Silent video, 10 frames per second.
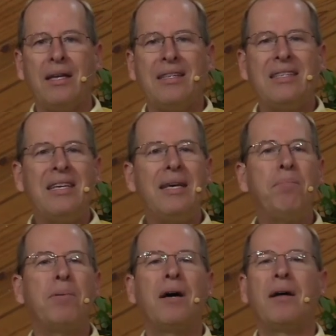deep
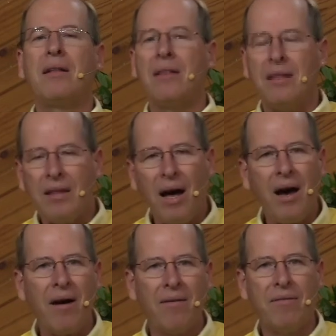
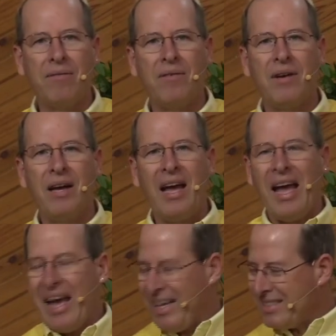love,
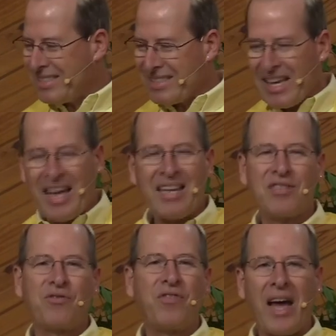and
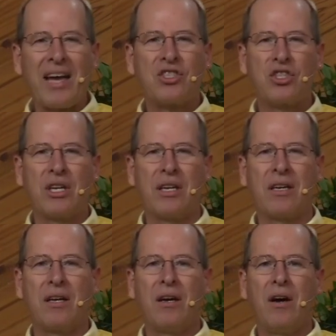satisfaction
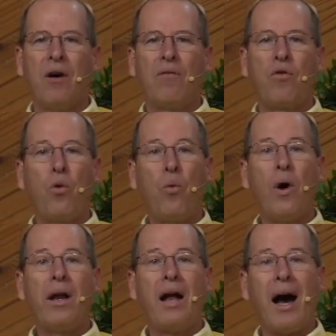for
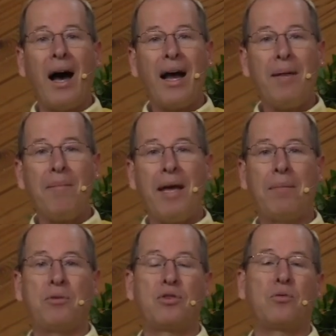what I'm
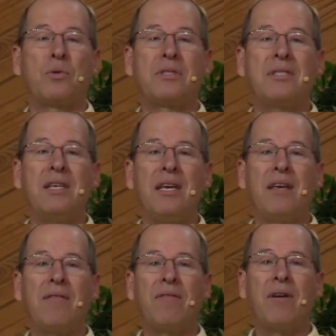able to
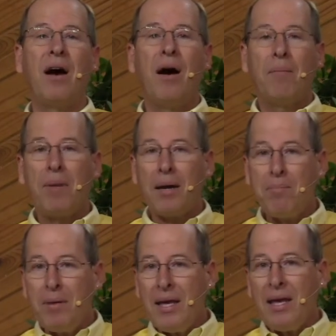receive by
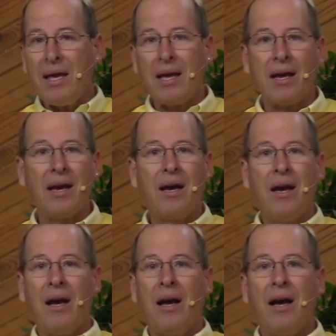being
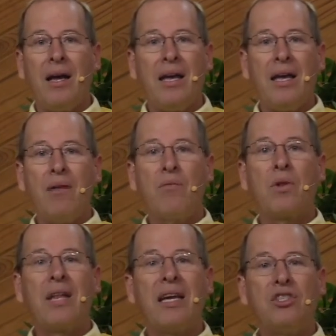in
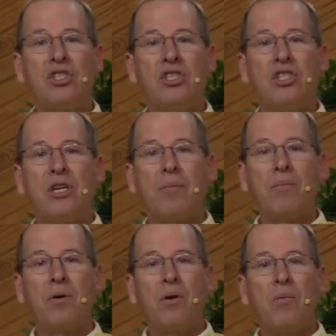relationship
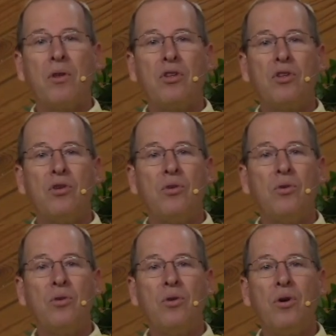with
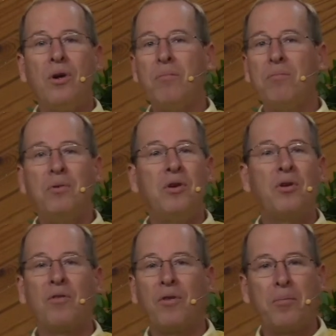two
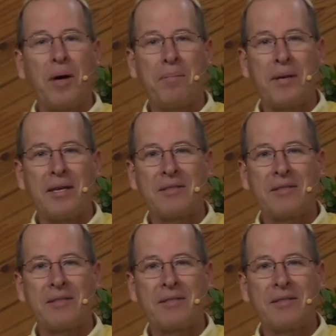beautiful puppies.